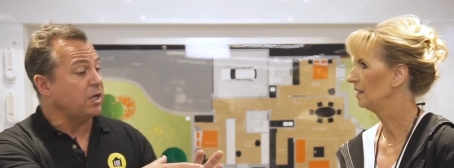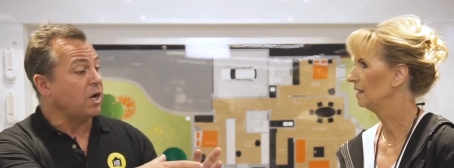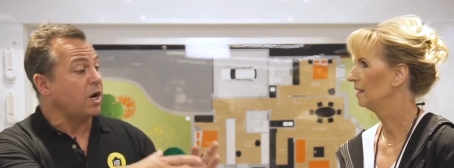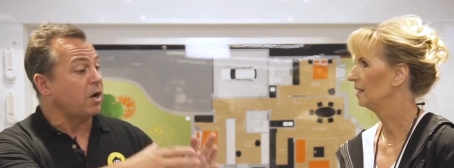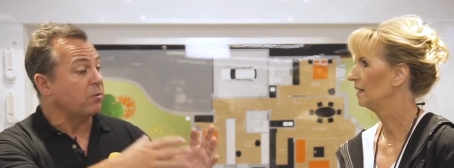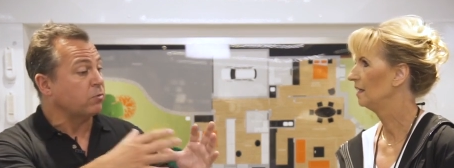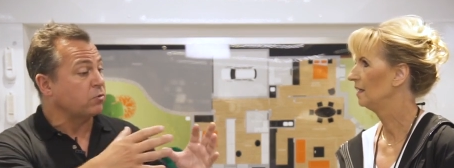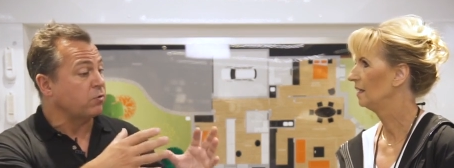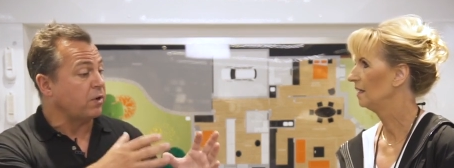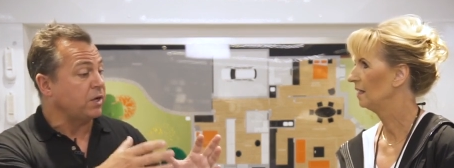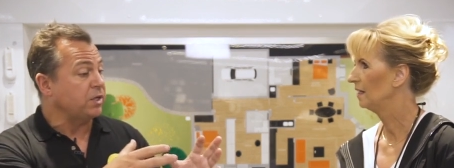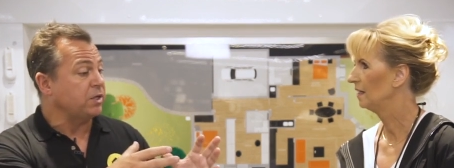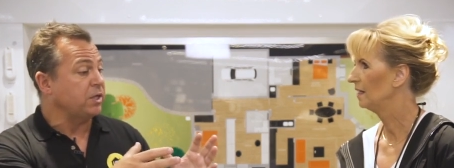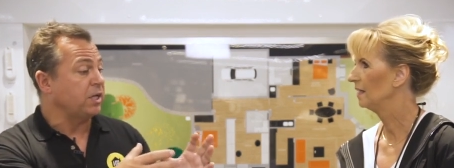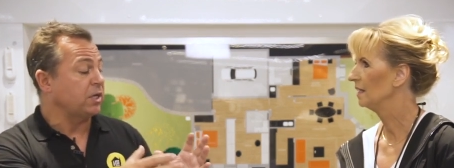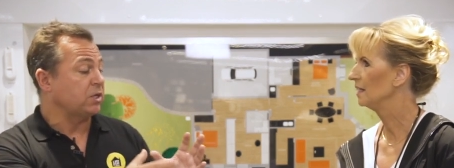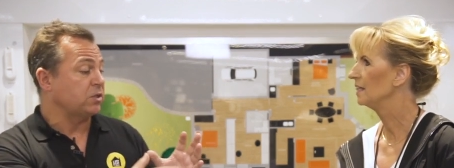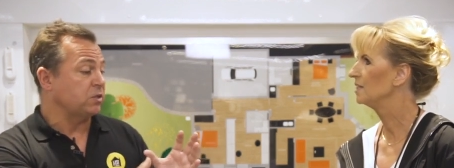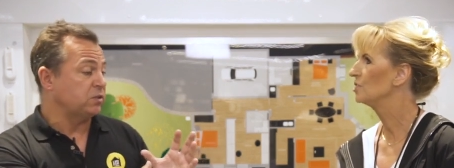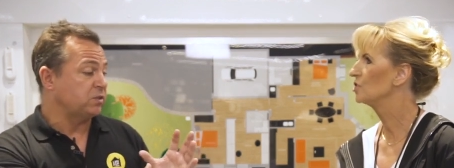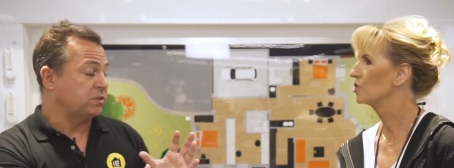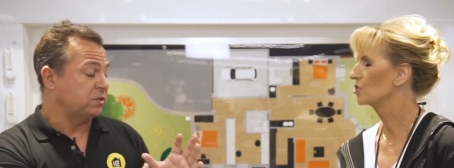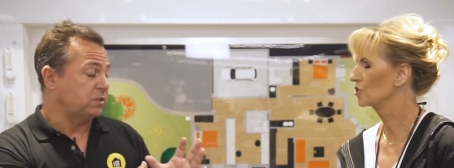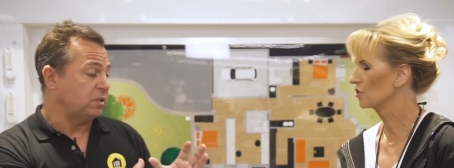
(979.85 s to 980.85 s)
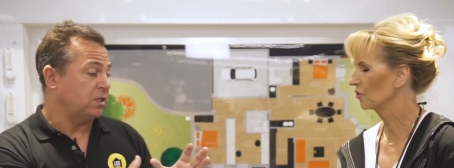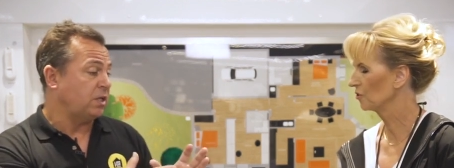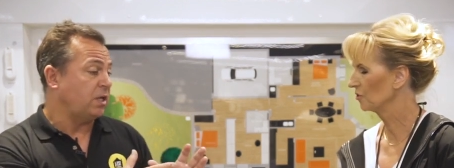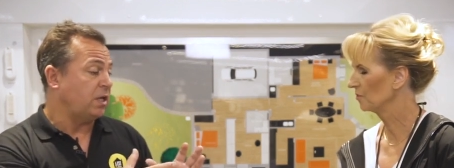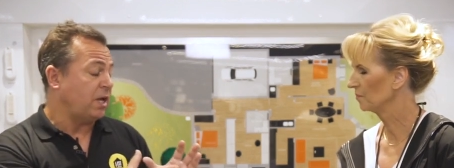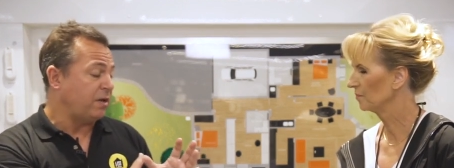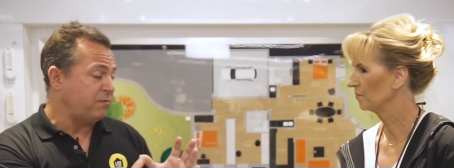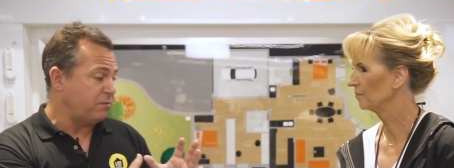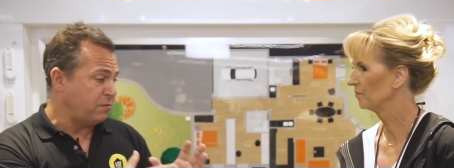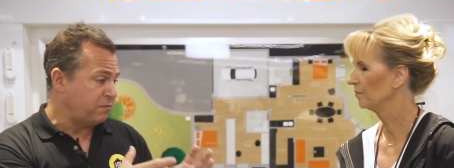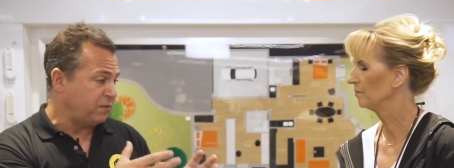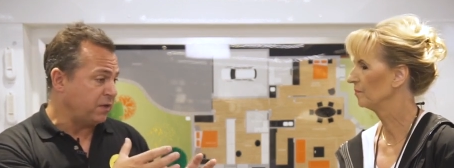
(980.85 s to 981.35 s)
Speaker 1: upgrade it because sure.
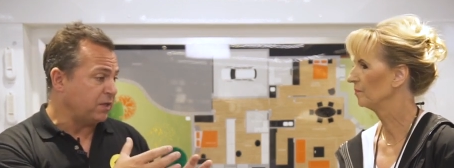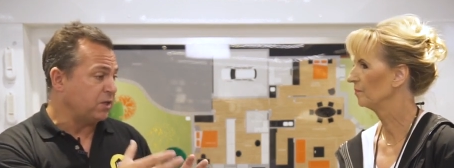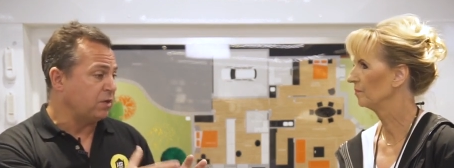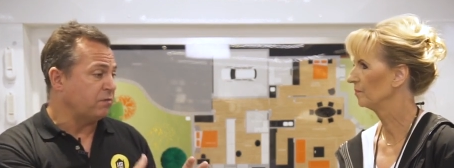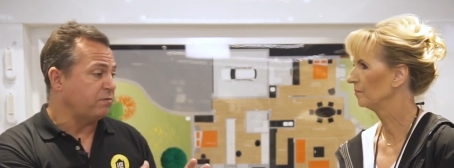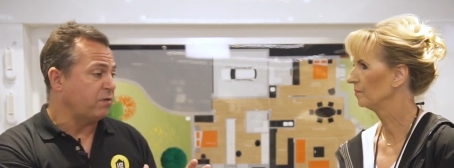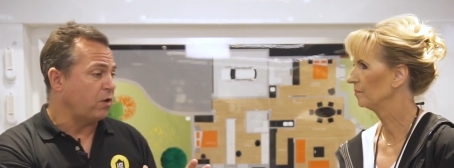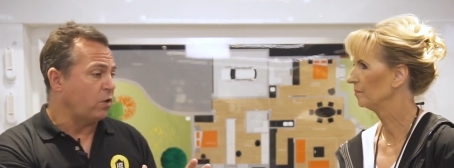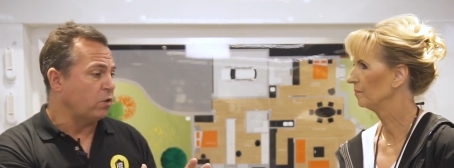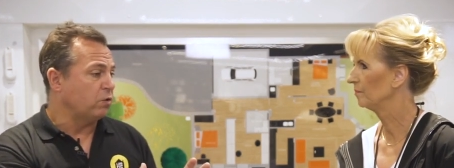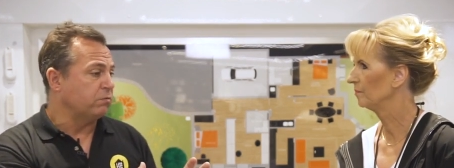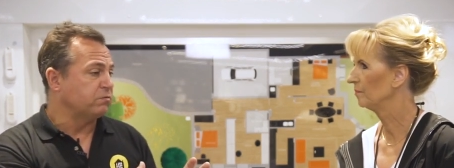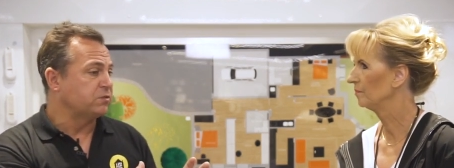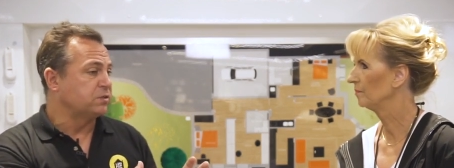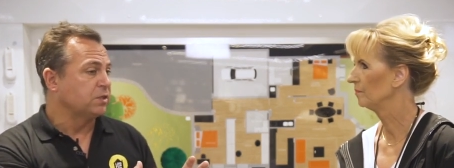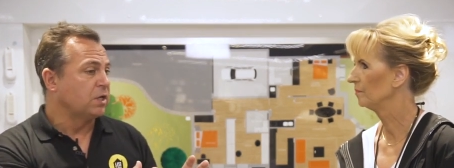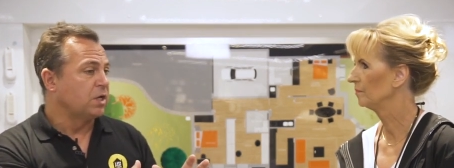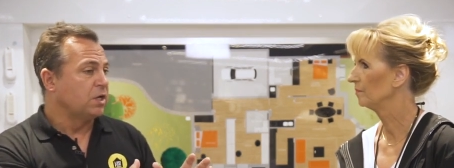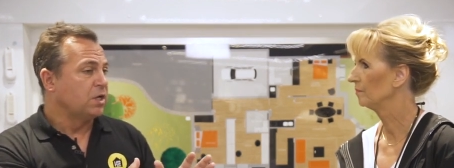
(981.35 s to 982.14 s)
everything evolves.